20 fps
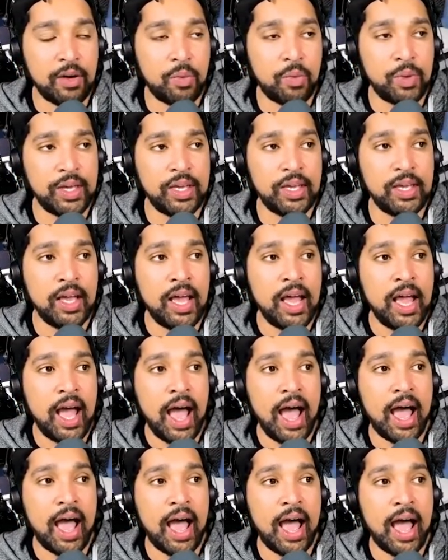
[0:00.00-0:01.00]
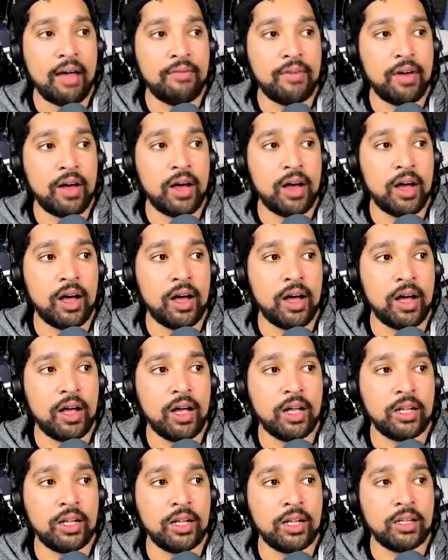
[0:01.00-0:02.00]
we have
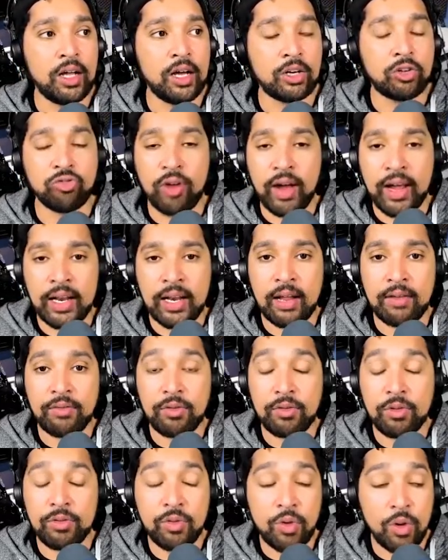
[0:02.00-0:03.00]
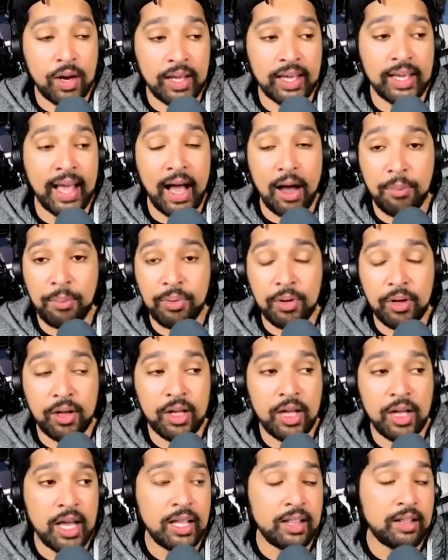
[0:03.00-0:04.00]
a great level of quality output,
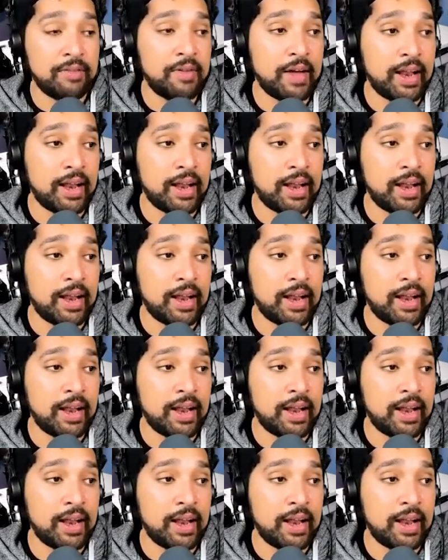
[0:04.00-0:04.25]
the fact